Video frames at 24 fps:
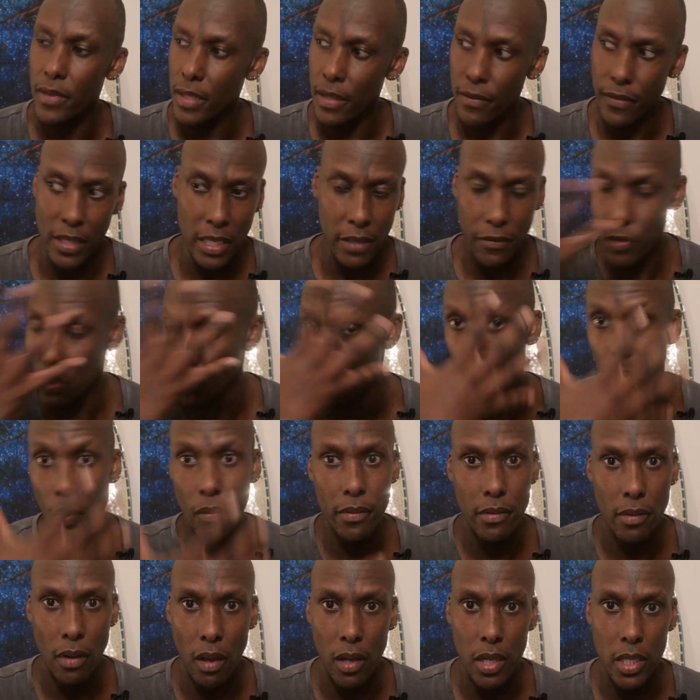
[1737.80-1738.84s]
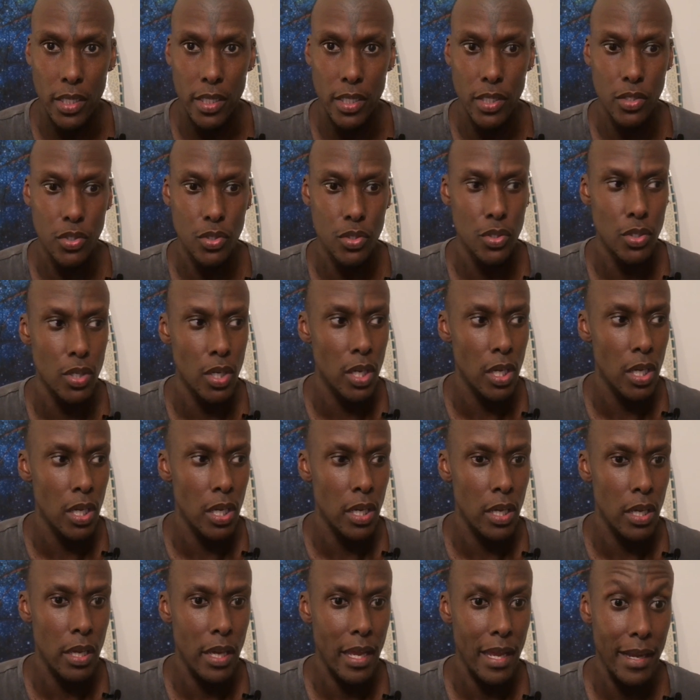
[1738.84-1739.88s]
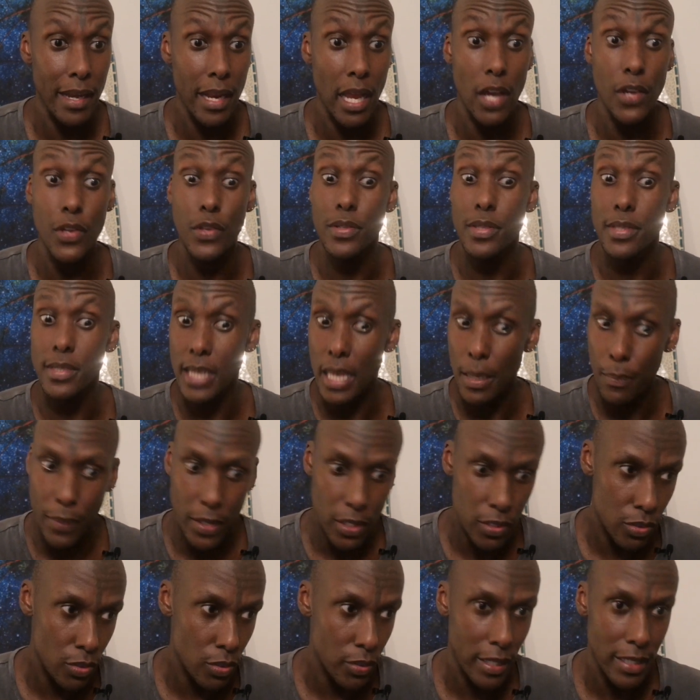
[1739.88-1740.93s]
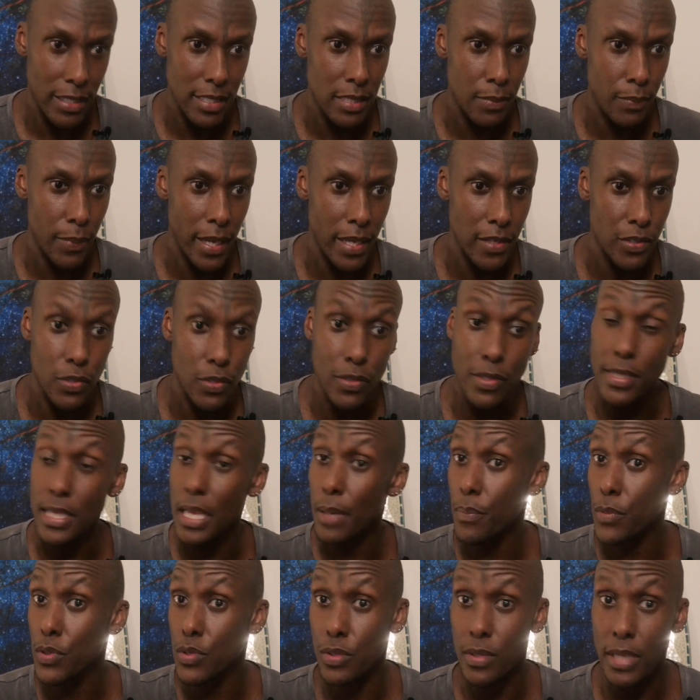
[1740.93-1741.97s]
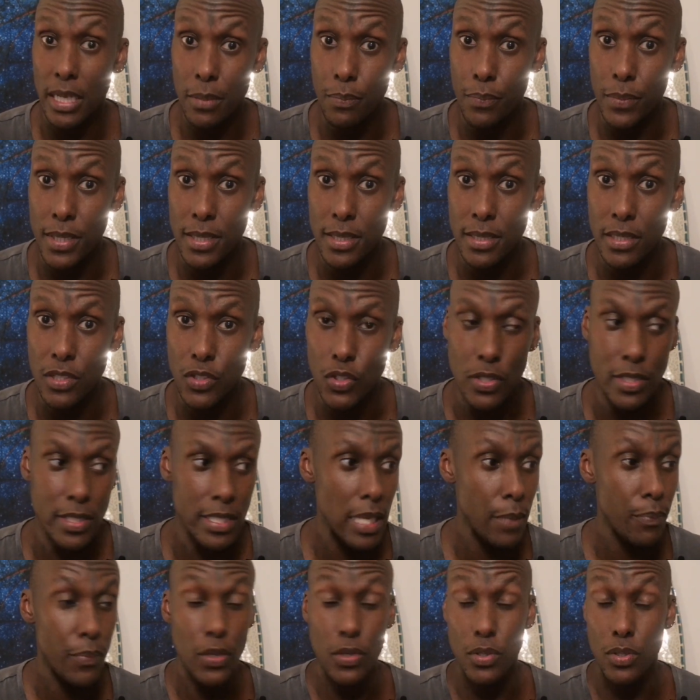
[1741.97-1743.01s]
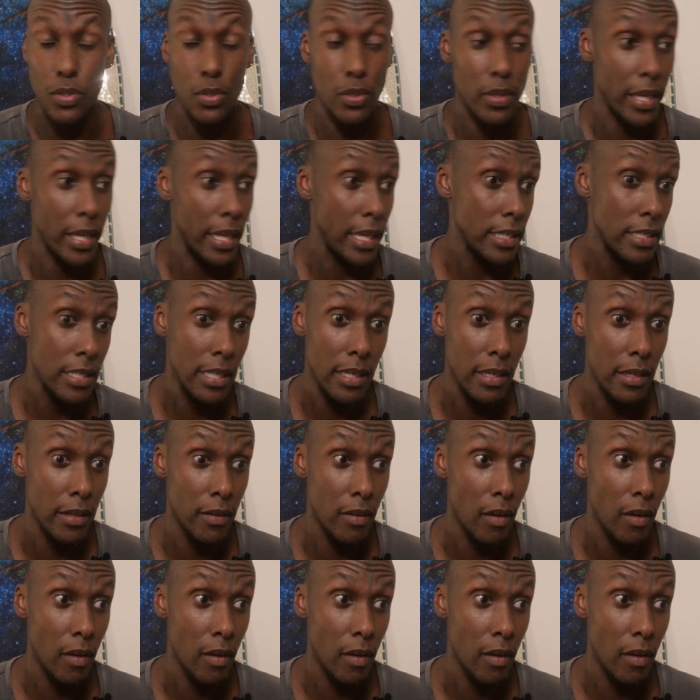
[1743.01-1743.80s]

They've given you all the knowledge, and now you step into that space, you step into that business, you step into that